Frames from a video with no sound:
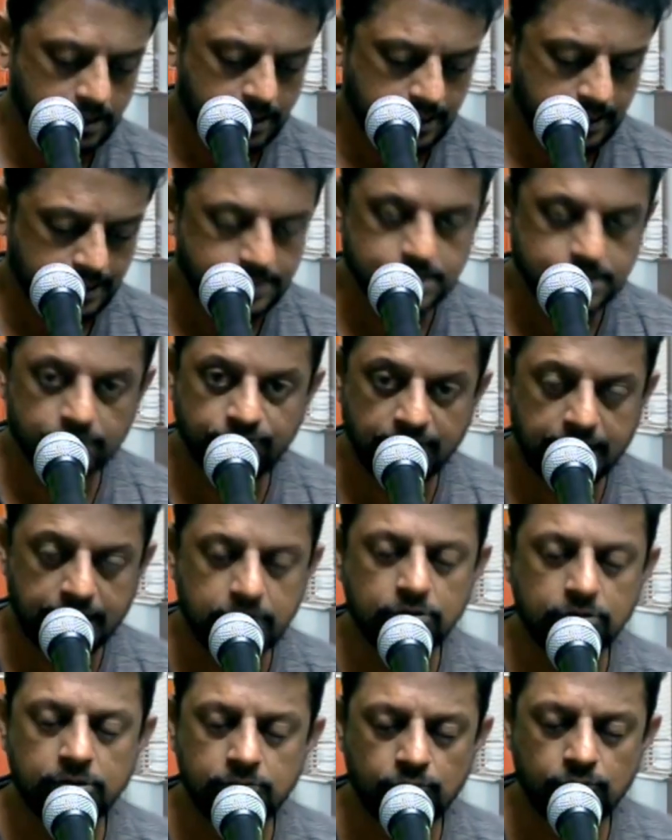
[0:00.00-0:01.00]
It's a very
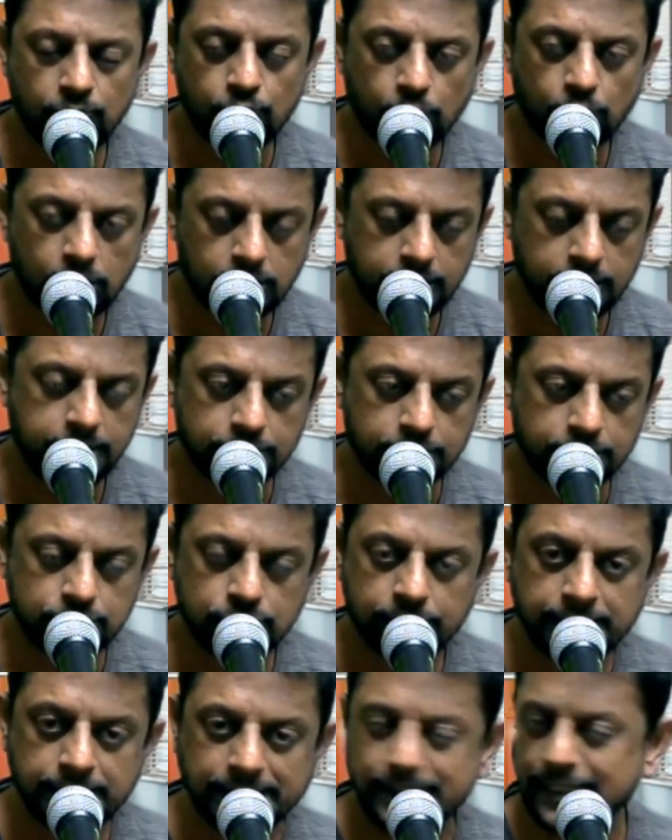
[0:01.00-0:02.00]
good word to
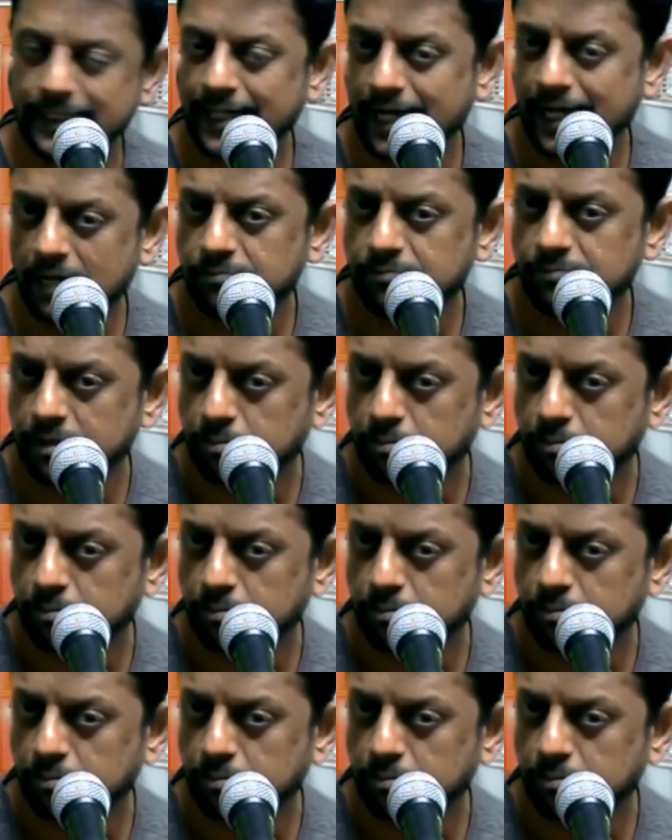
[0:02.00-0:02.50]
describe the